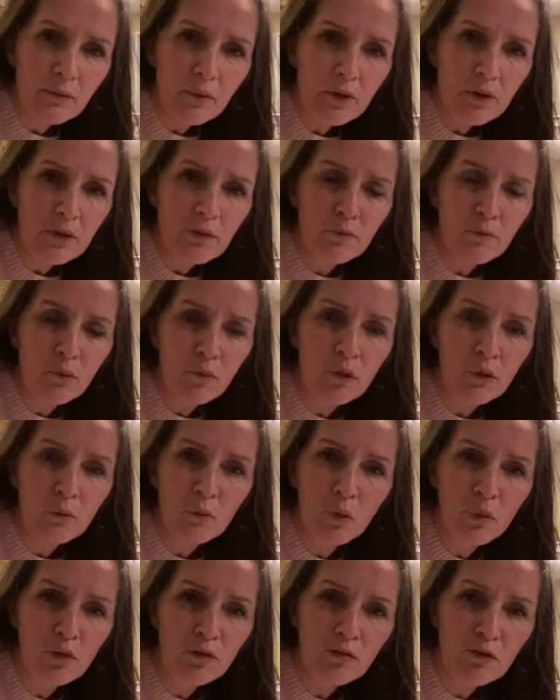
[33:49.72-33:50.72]
Put it in
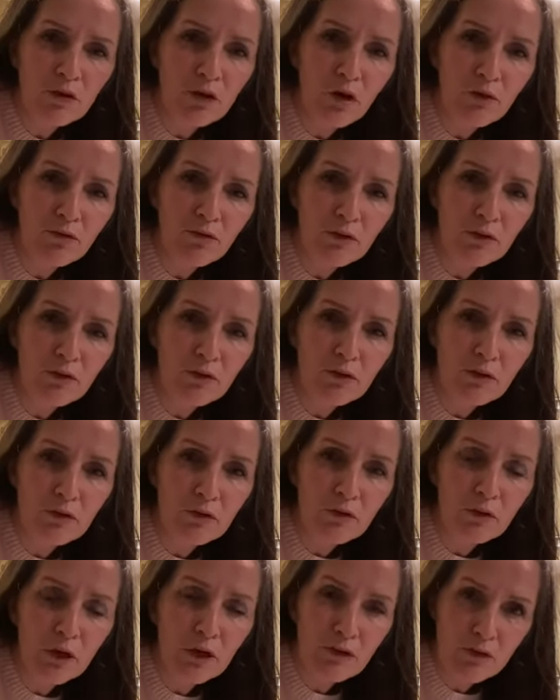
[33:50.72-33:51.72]
boiling water,
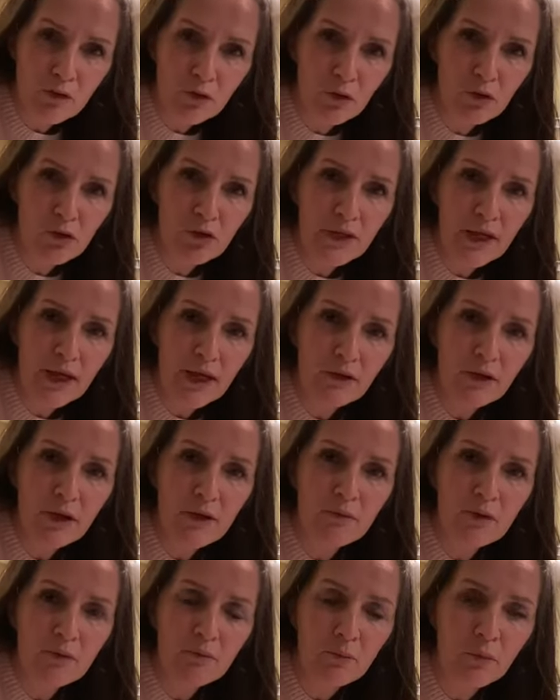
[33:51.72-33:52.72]
thaw it out
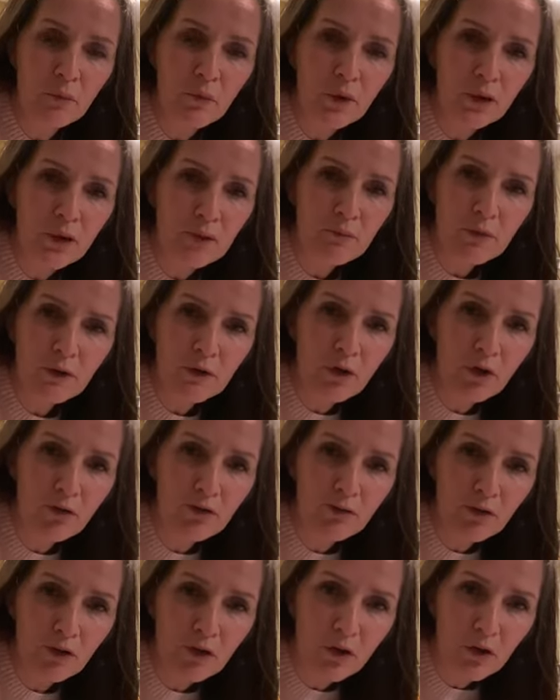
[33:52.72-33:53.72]
and then boil it, but
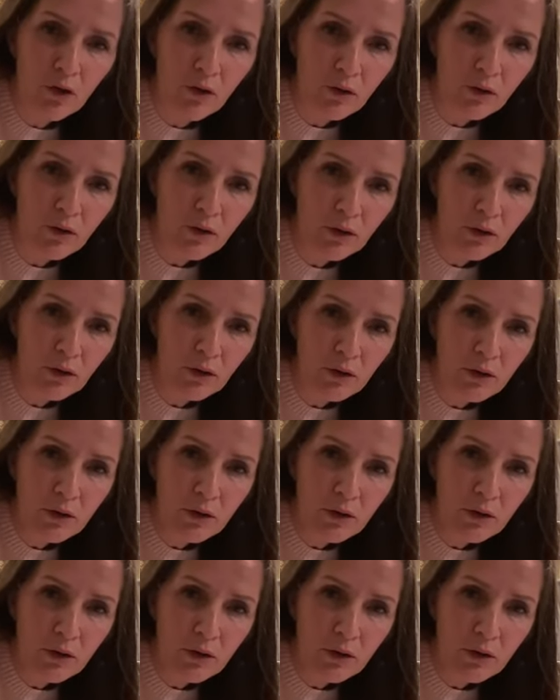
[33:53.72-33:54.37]
not for long.